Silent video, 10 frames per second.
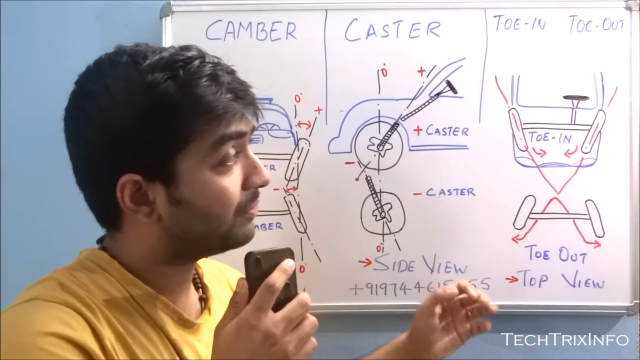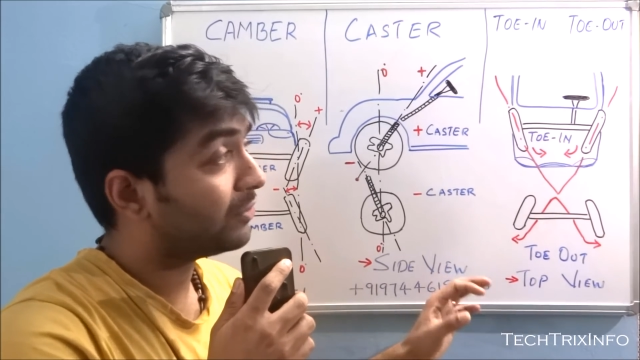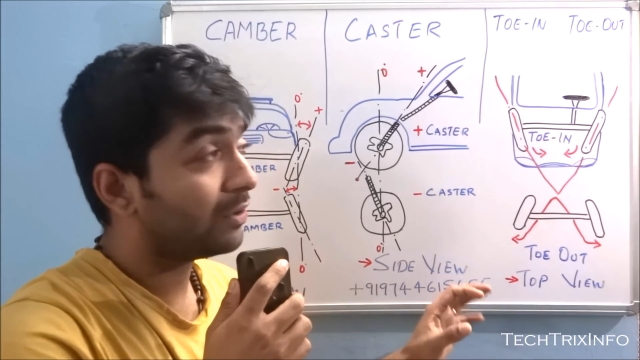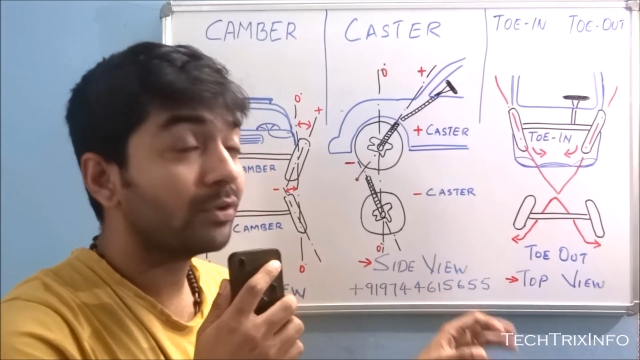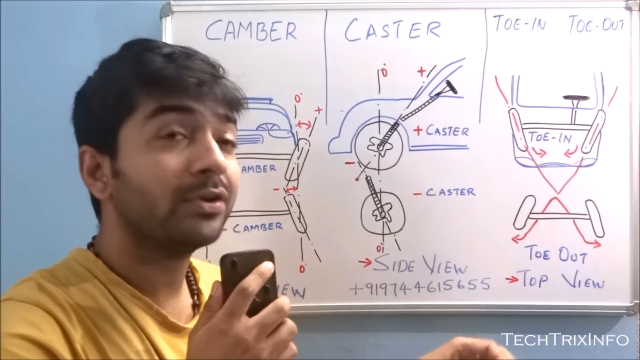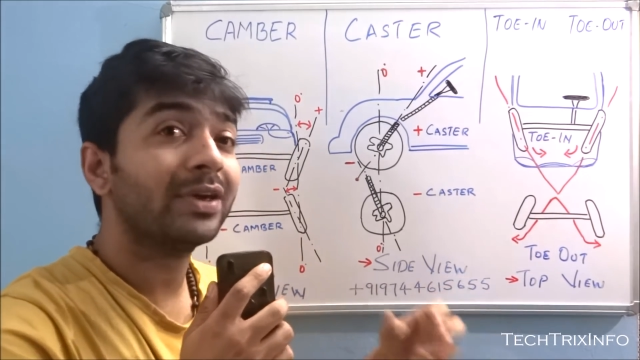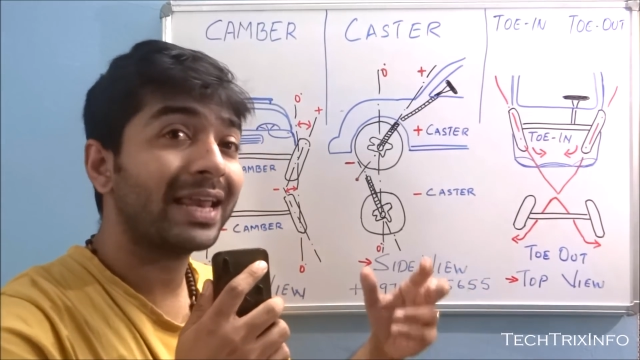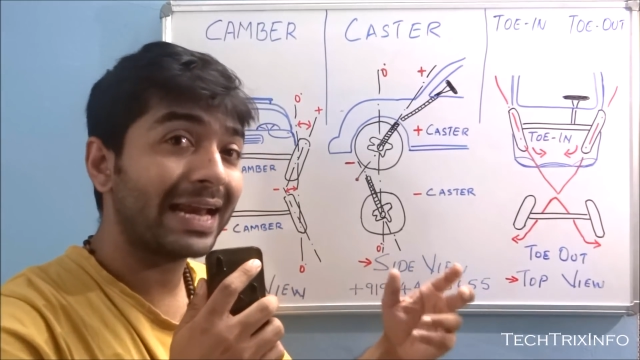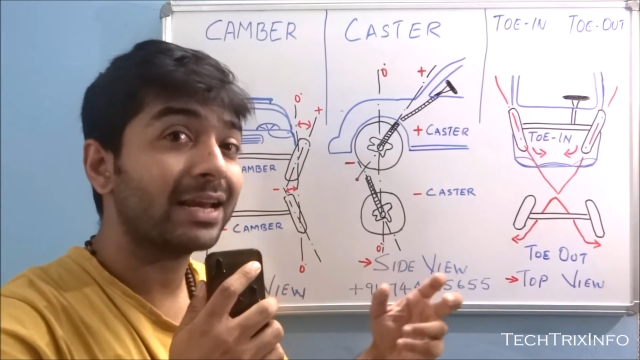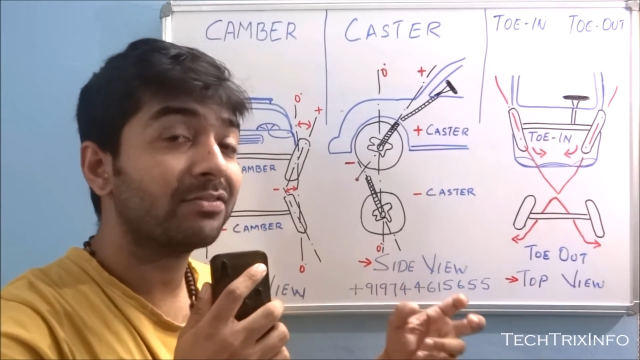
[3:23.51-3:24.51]
If you look, you
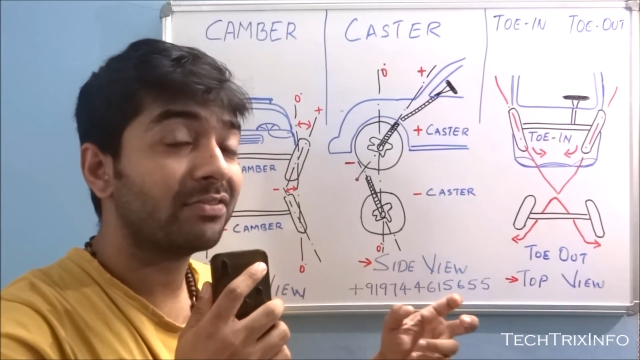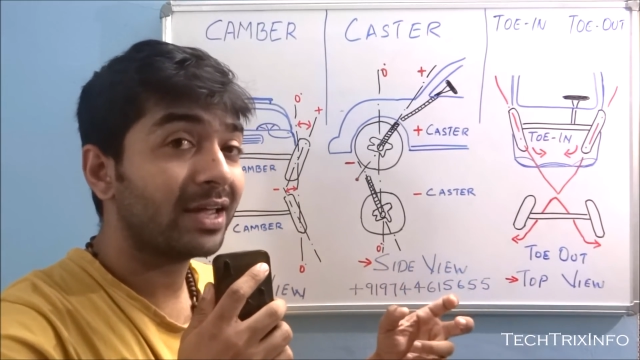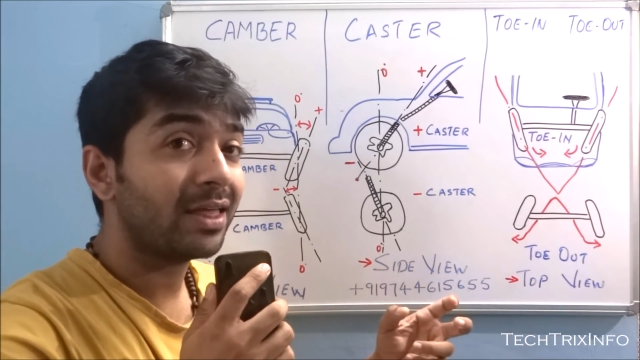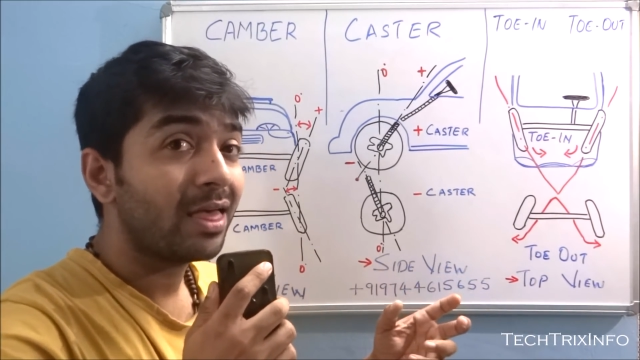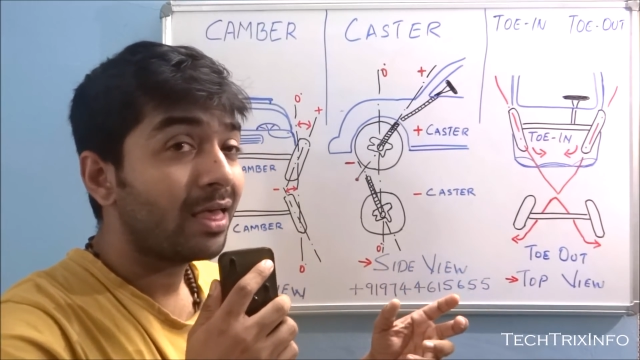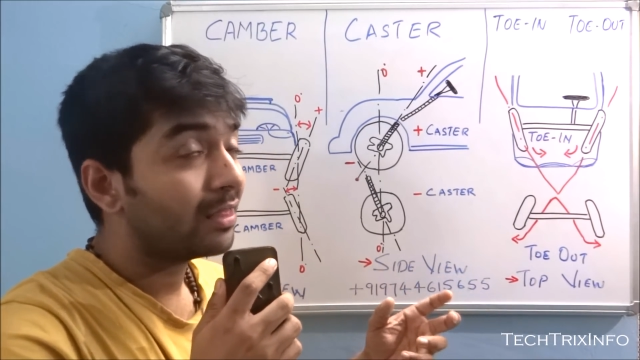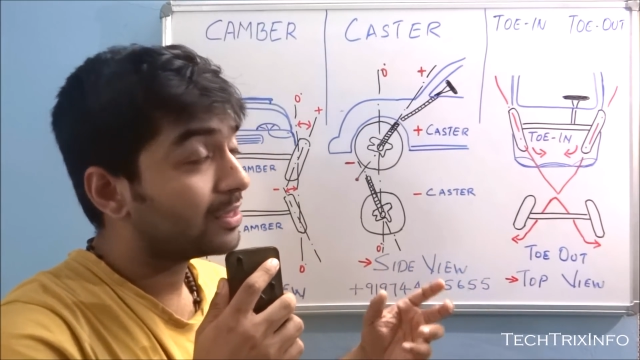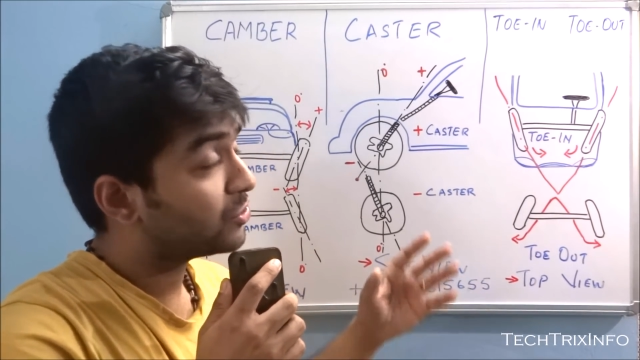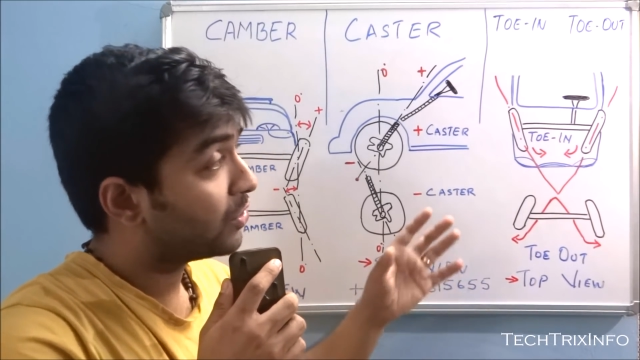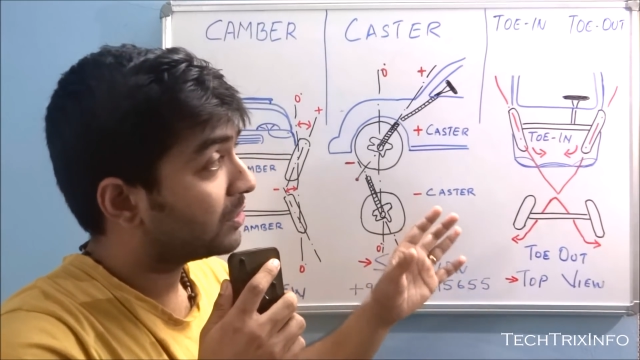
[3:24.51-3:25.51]
can identify
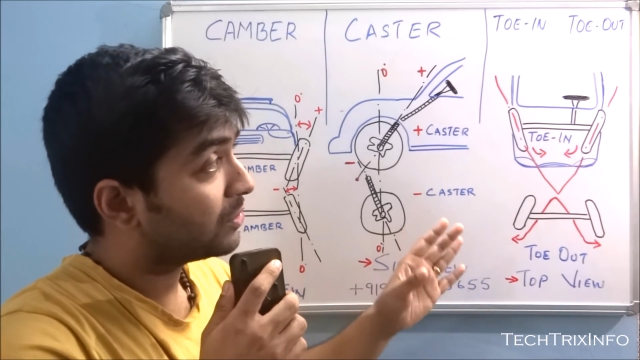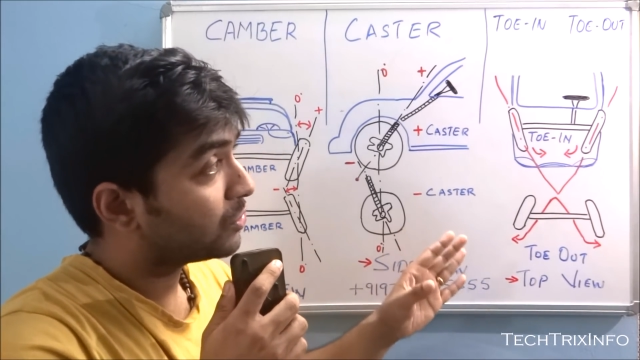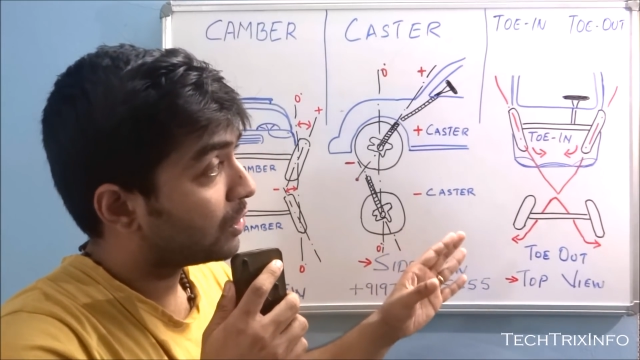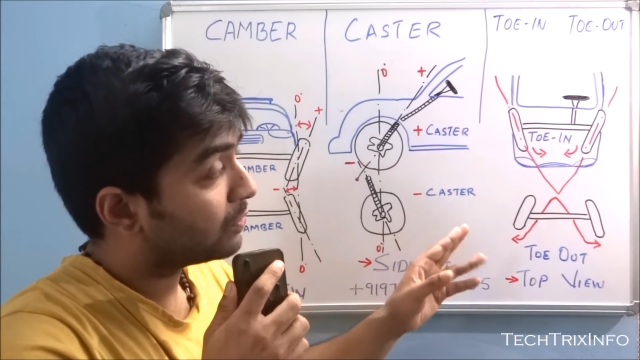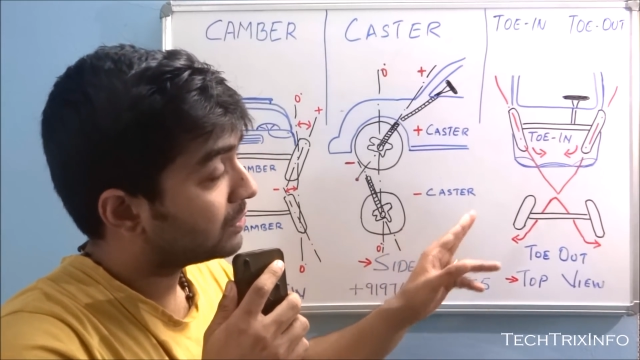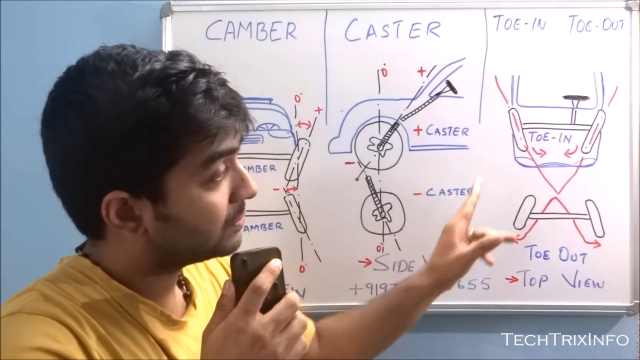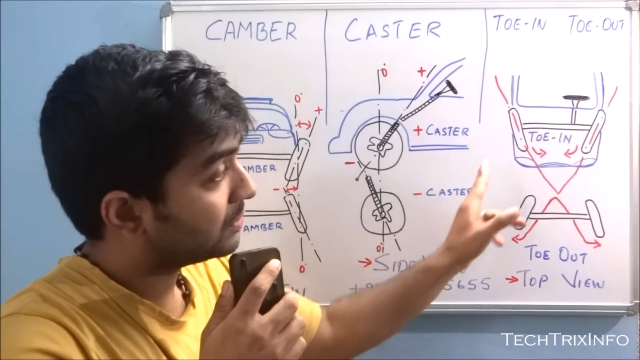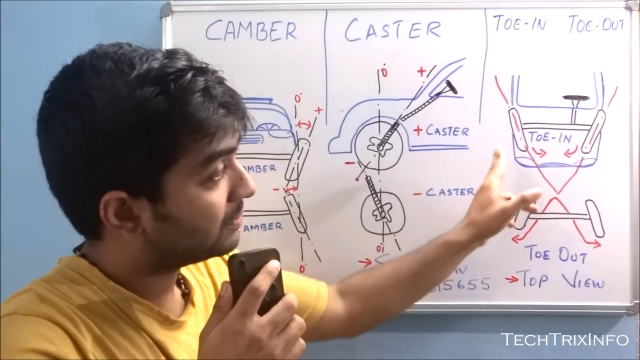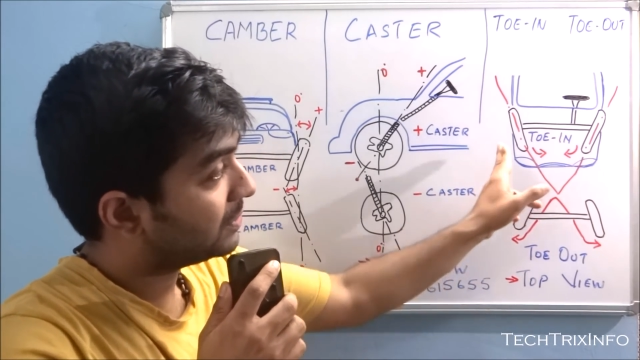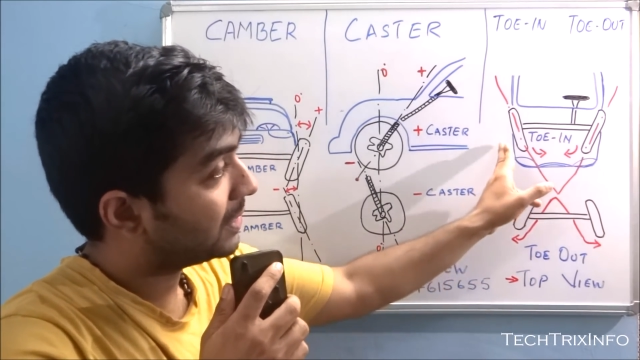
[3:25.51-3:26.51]
the toe-in or toe-out.
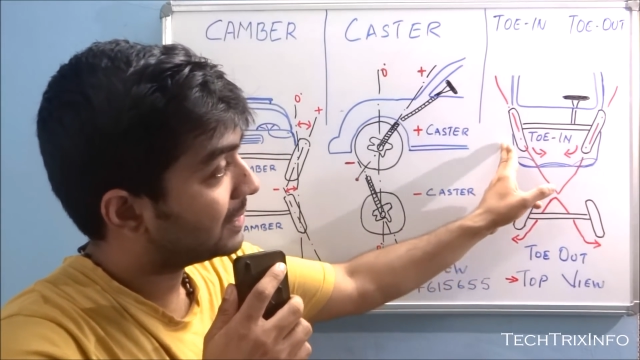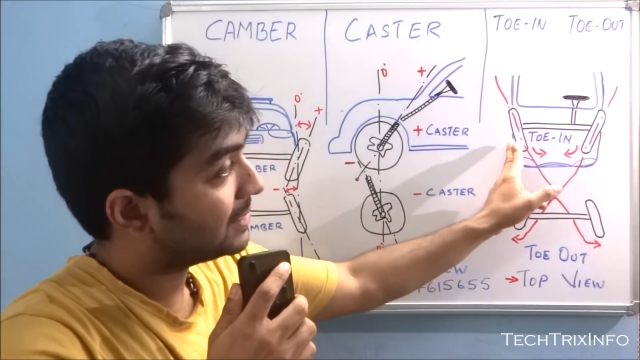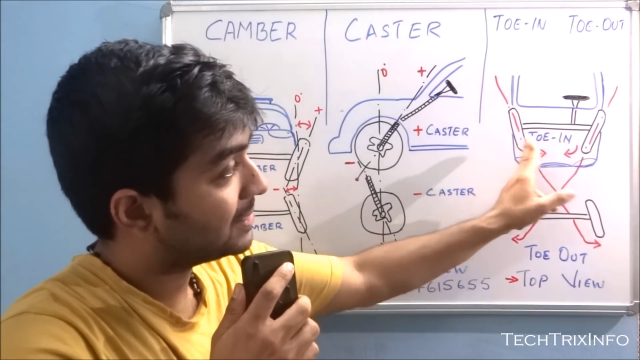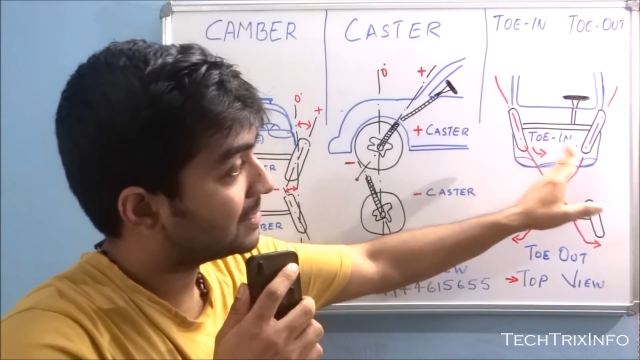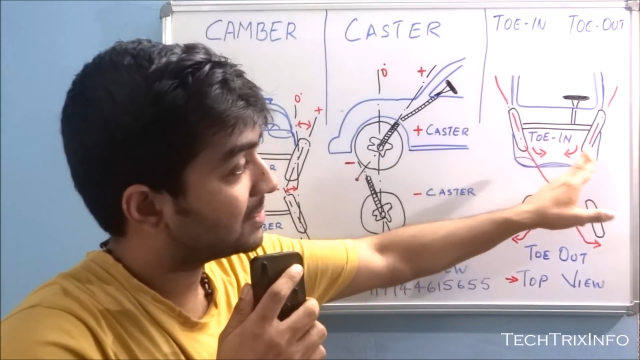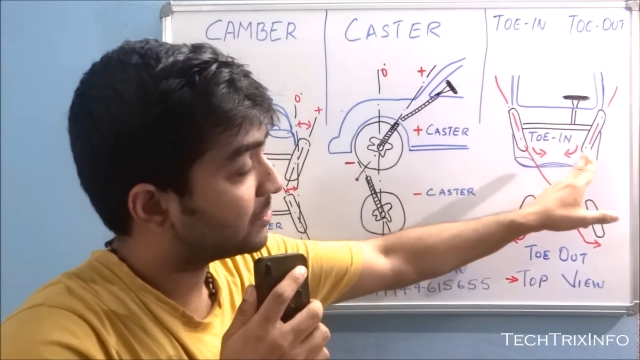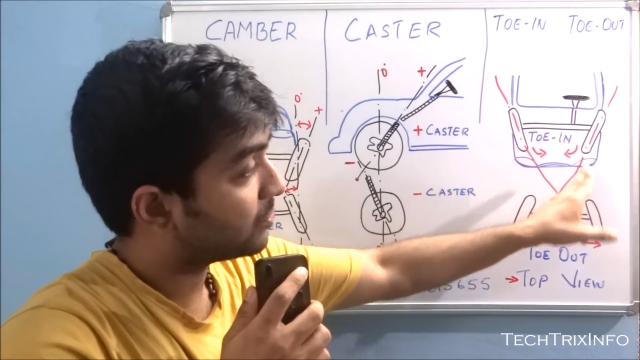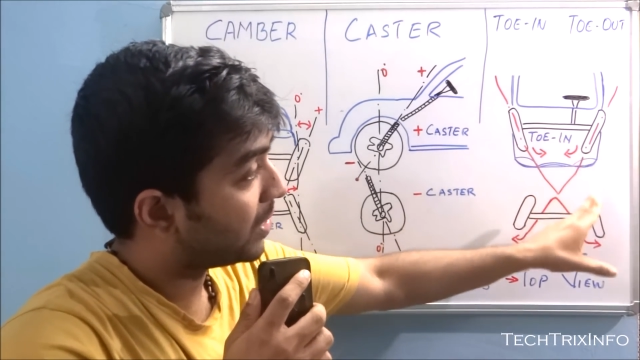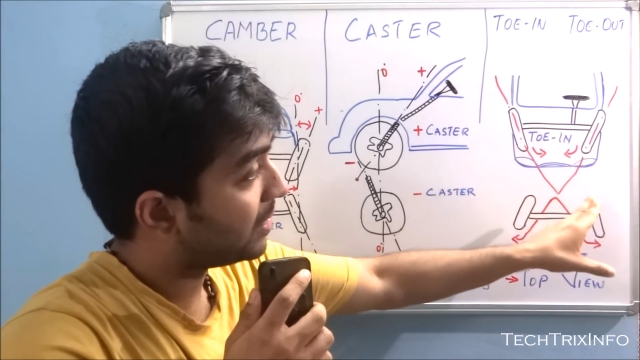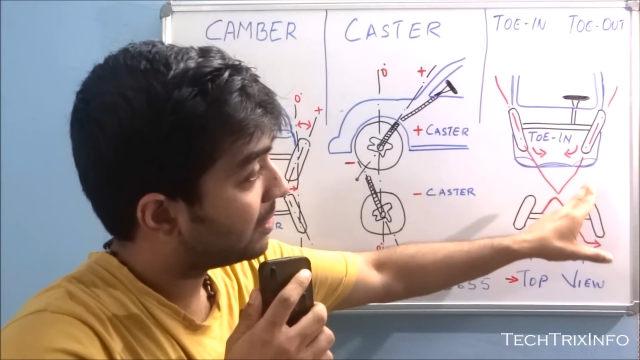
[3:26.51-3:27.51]
So you can see this is a
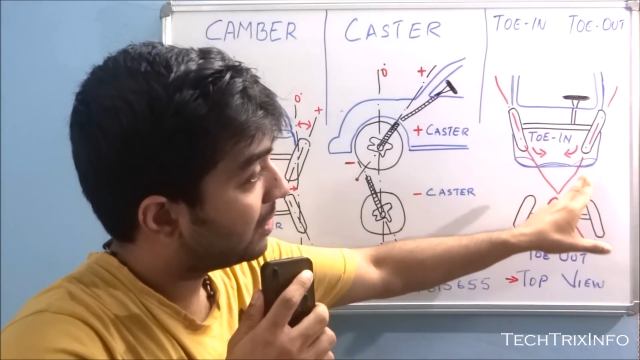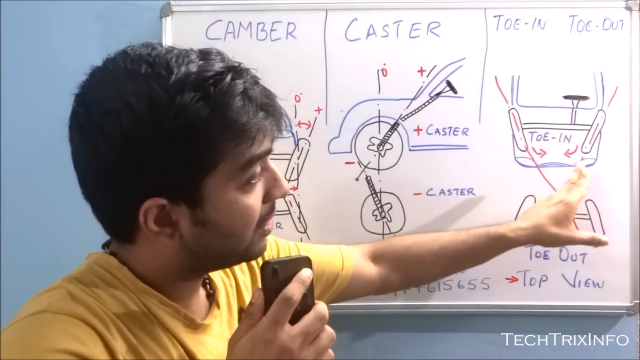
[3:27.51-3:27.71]
drawing.